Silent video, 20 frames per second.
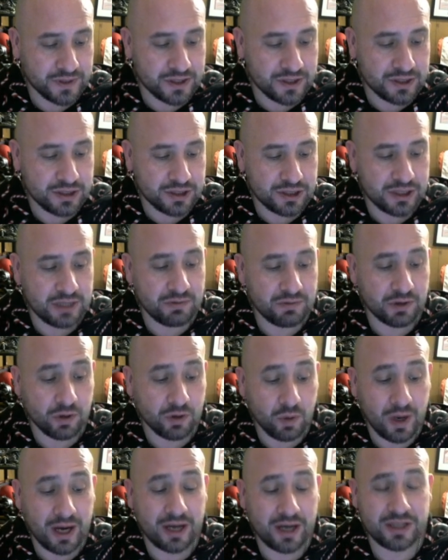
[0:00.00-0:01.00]
she
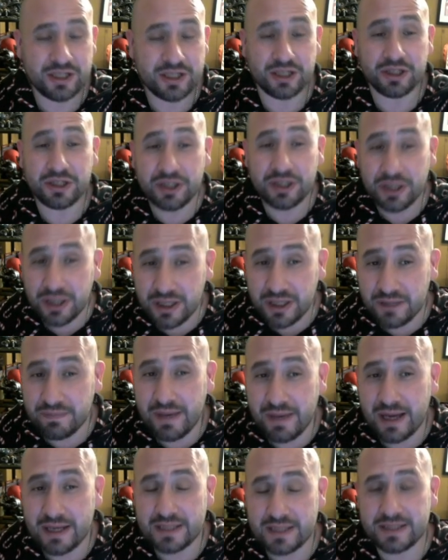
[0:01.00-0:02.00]
requires a good
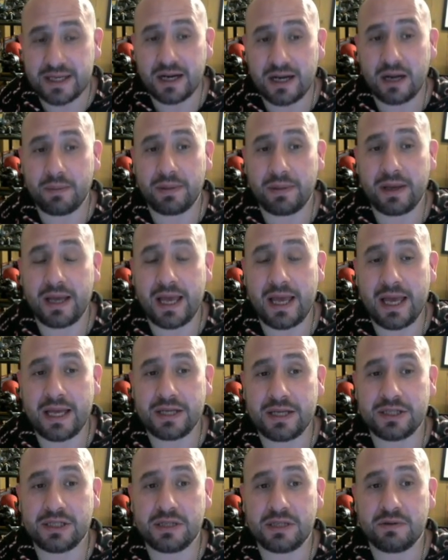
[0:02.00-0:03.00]
amount of setup,
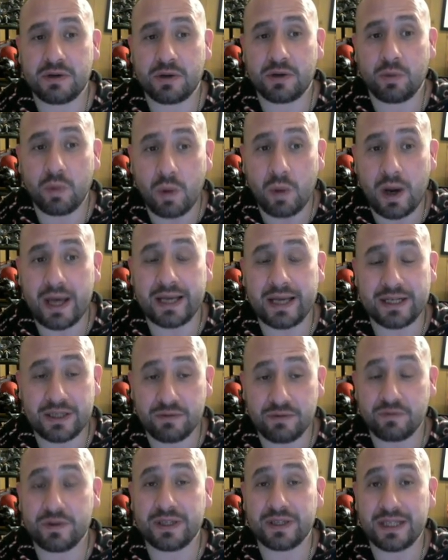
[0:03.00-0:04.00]
and she
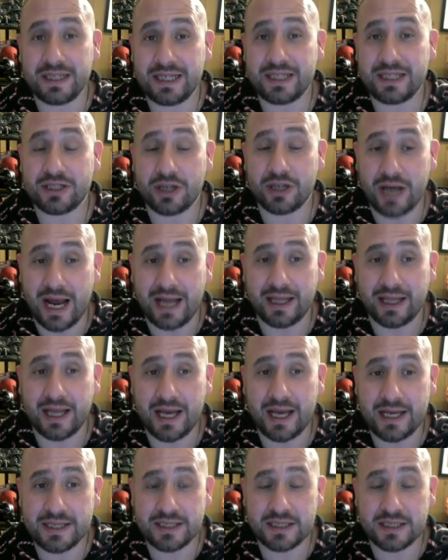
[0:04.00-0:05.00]
really needs her
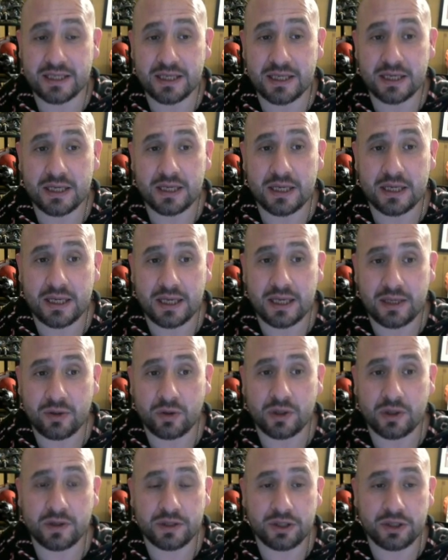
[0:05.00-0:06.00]
allies in
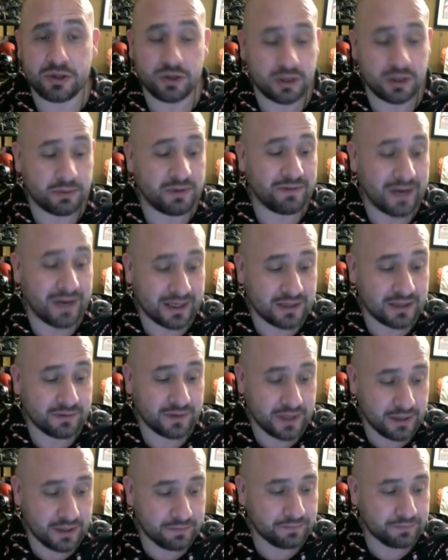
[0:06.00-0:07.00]
order to do them
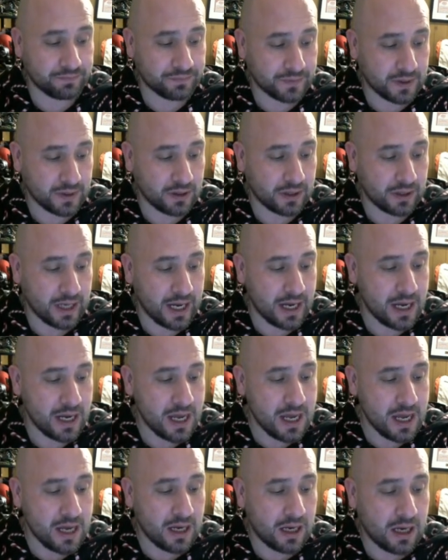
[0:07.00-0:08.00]
effectively. Okay.
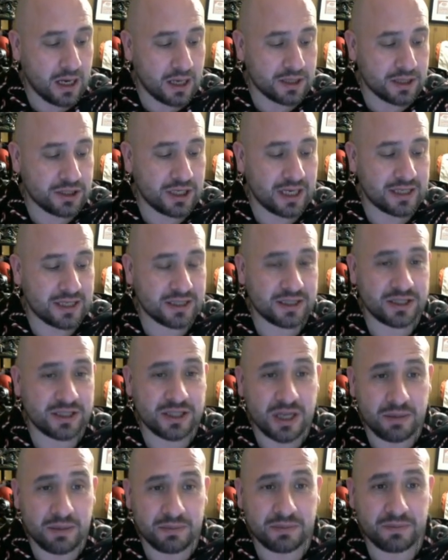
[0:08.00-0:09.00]
She
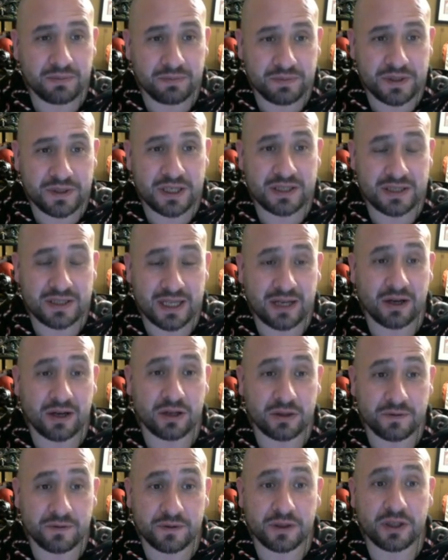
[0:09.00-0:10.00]
has like
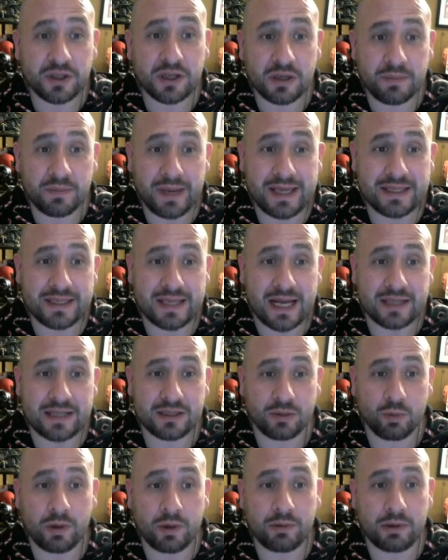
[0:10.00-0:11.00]
look at her base stats.
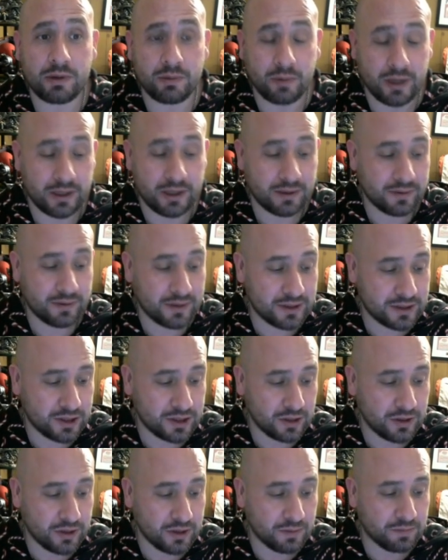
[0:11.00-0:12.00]
They're 1-1-1.
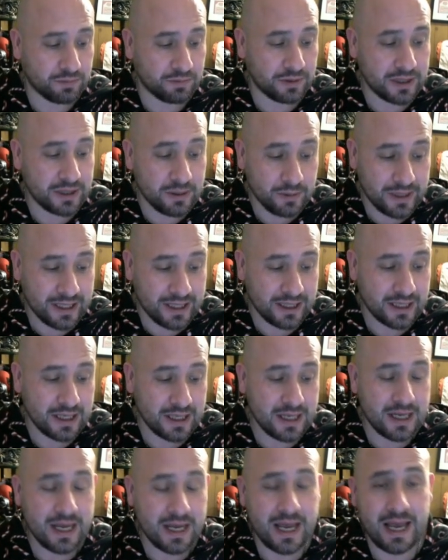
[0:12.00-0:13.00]
So they're pretty weak.
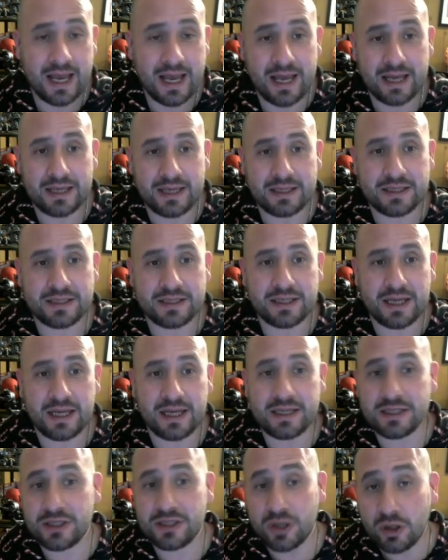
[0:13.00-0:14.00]
And
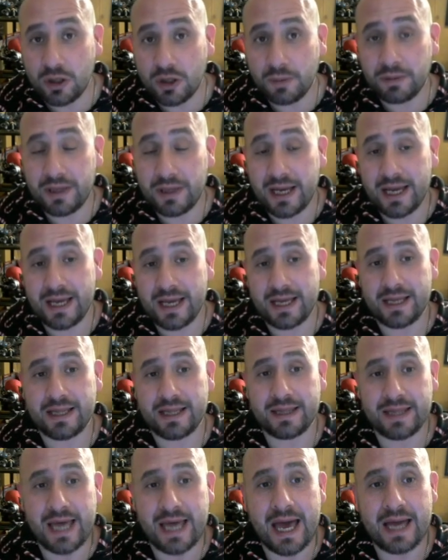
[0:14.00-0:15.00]
in solo play,
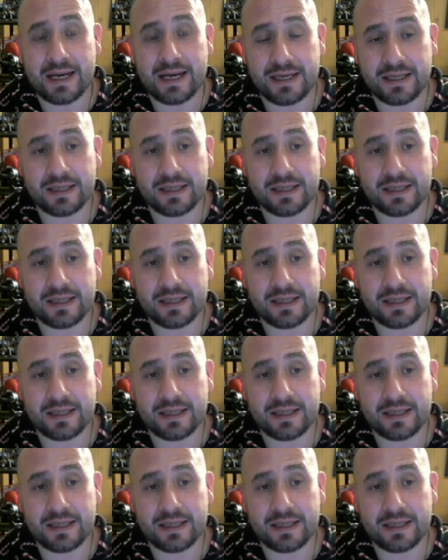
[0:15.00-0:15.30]
that